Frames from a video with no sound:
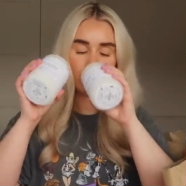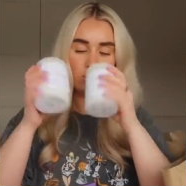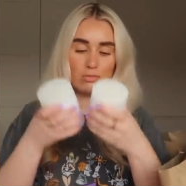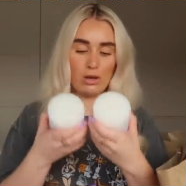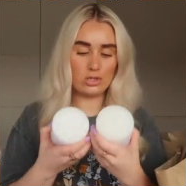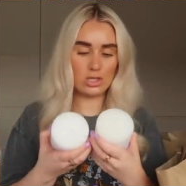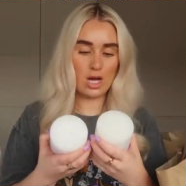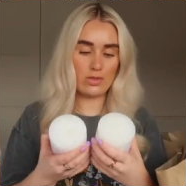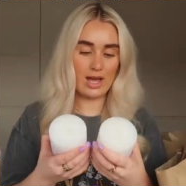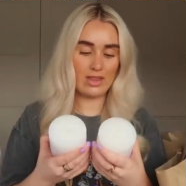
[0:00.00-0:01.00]
some more to
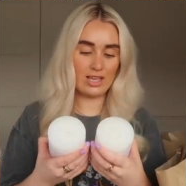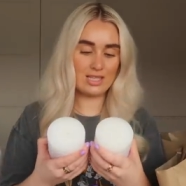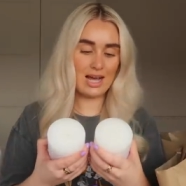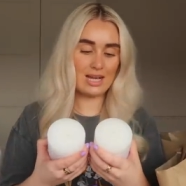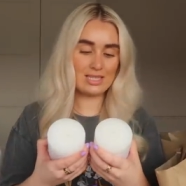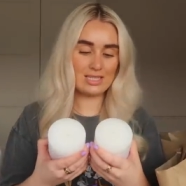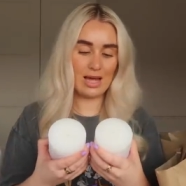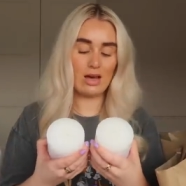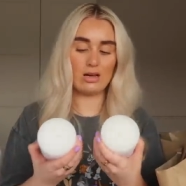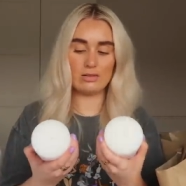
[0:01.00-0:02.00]
go on that. These are,
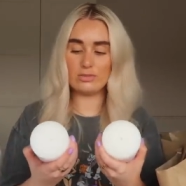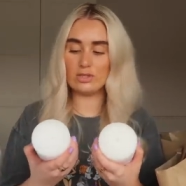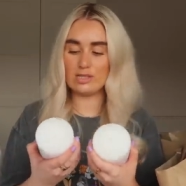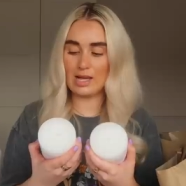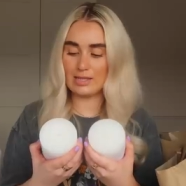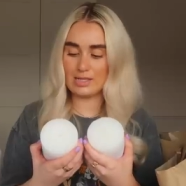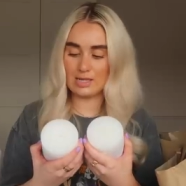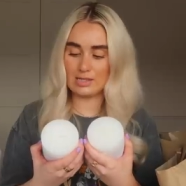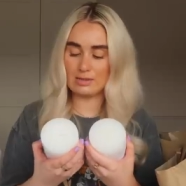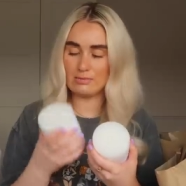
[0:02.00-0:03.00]
oh,
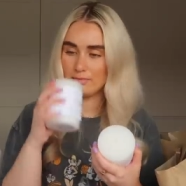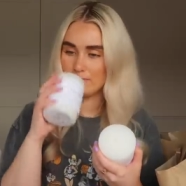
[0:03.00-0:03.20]
unscented.